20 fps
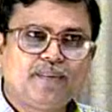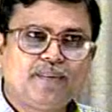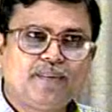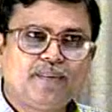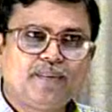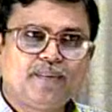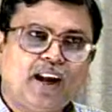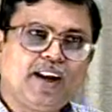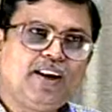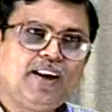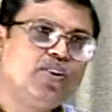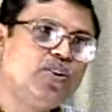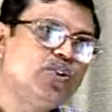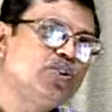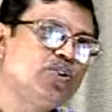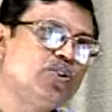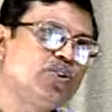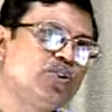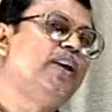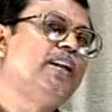high
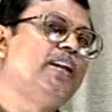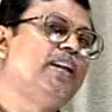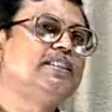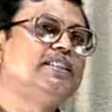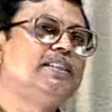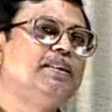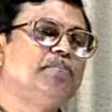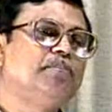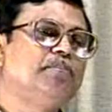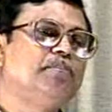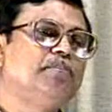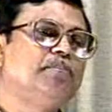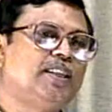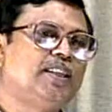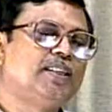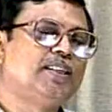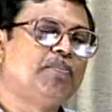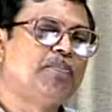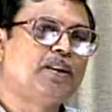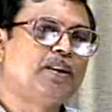dose low energy
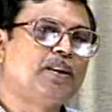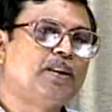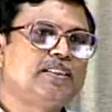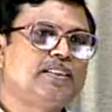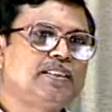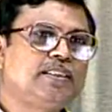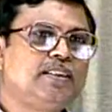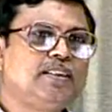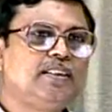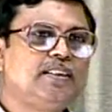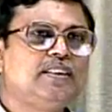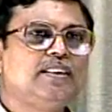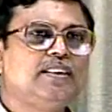implantation